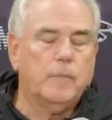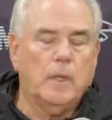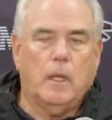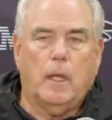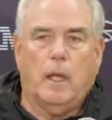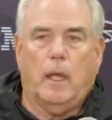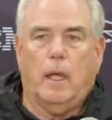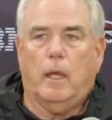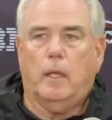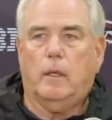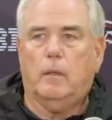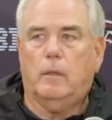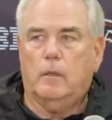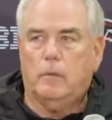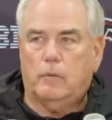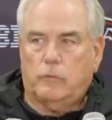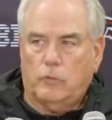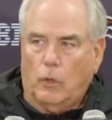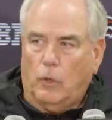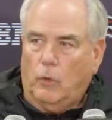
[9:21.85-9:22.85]
and
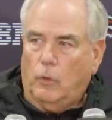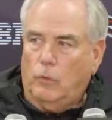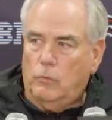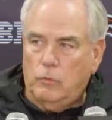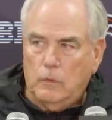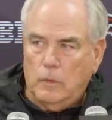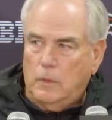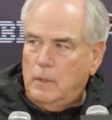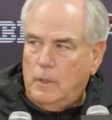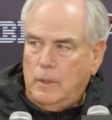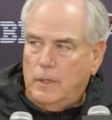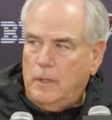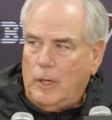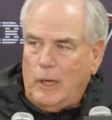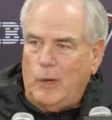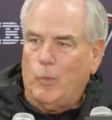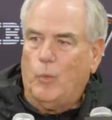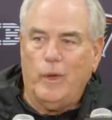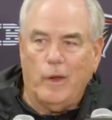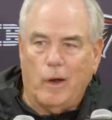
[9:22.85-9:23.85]
so
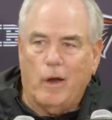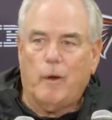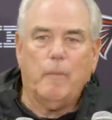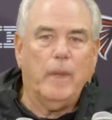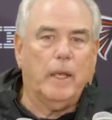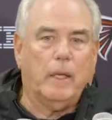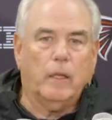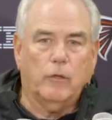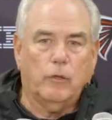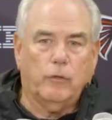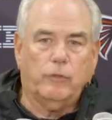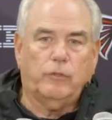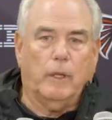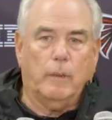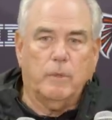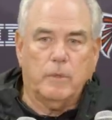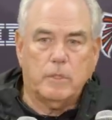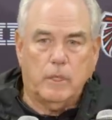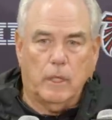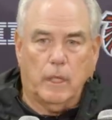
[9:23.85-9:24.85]
we aren't making those
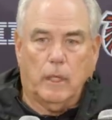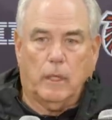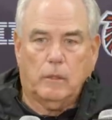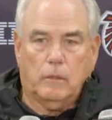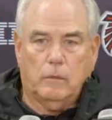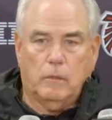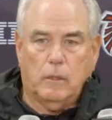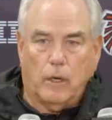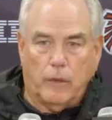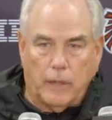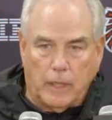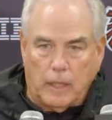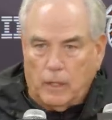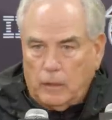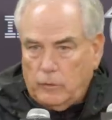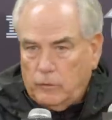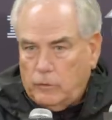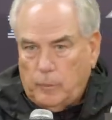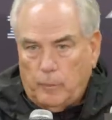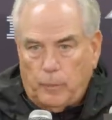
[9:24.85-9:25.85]
same mistakes. Are they
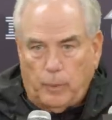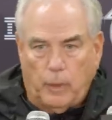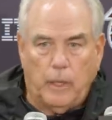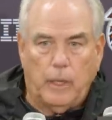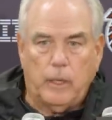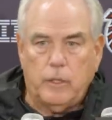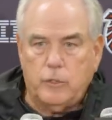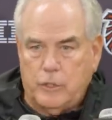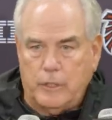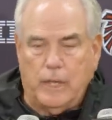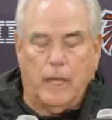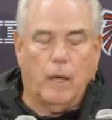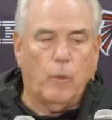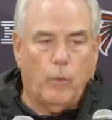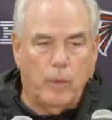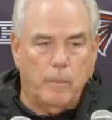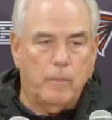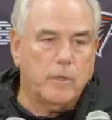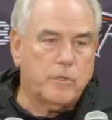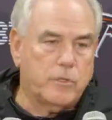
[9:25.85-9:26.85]
getting some plays? Yeah,
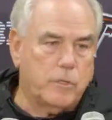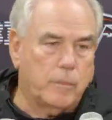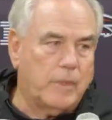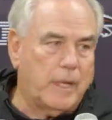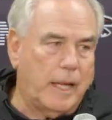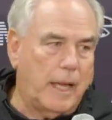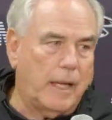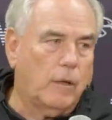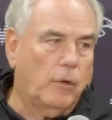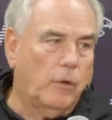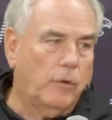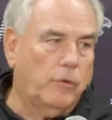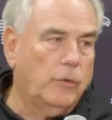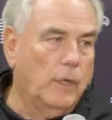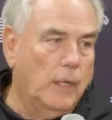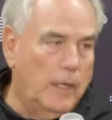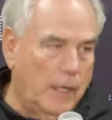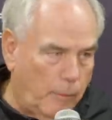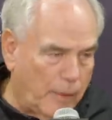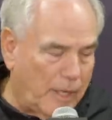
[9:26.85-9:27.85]
we missed some tackles,
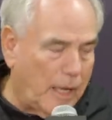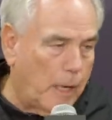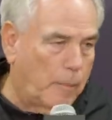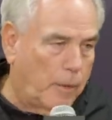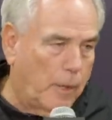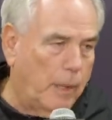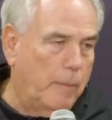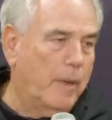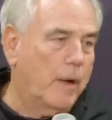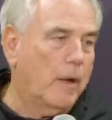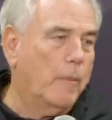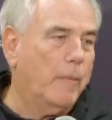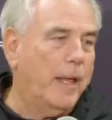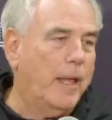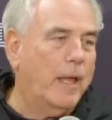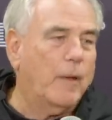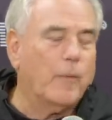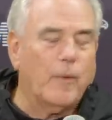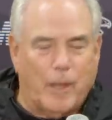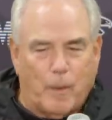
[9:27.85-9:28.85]
and we got to play better
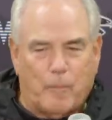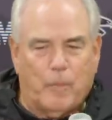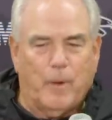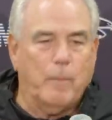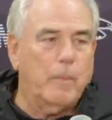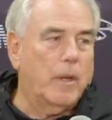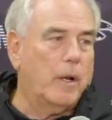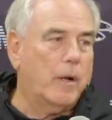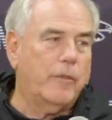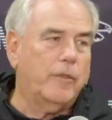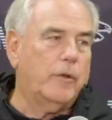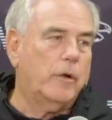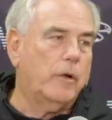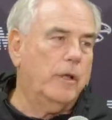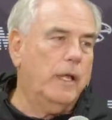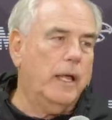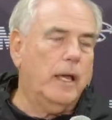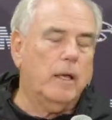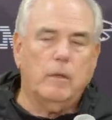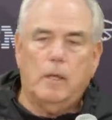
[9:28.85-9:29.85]
man. We got to play better third
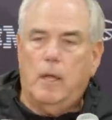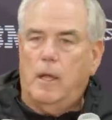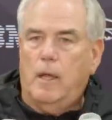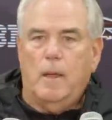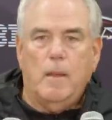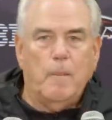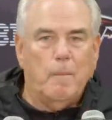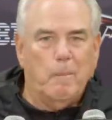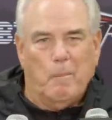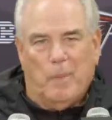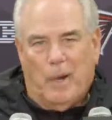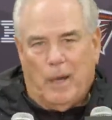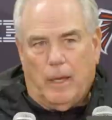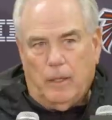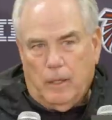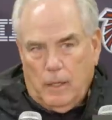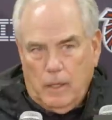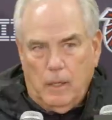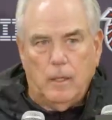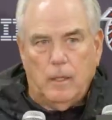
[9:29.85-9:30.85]
down,
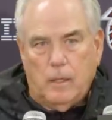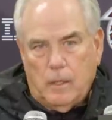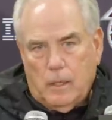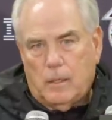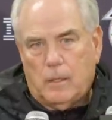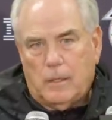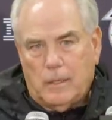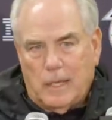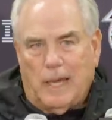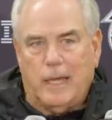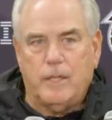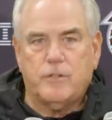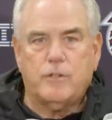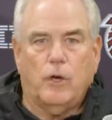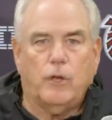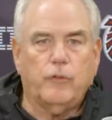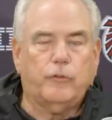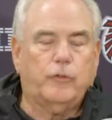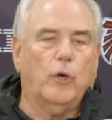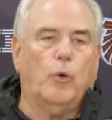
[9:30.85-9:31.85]
but guys,
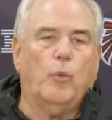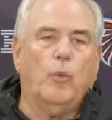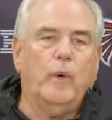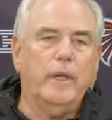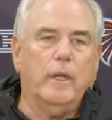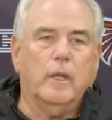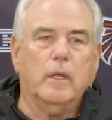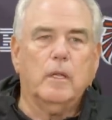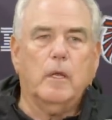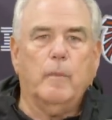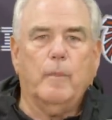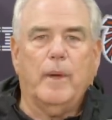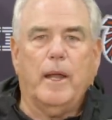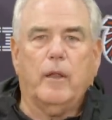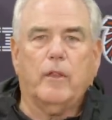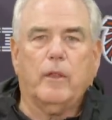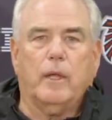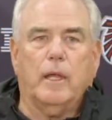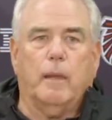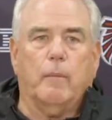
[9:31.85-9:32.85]
also we didn't come out
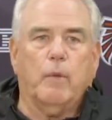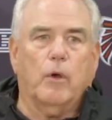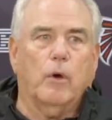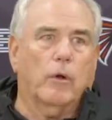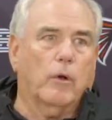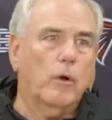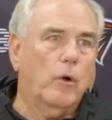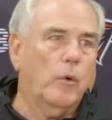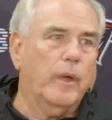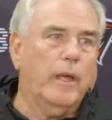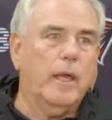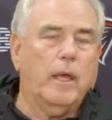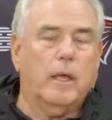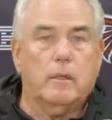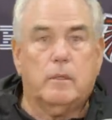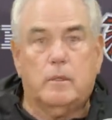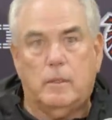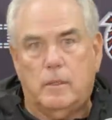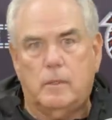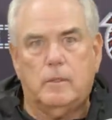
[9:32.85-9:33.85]
of the game going, oh, we had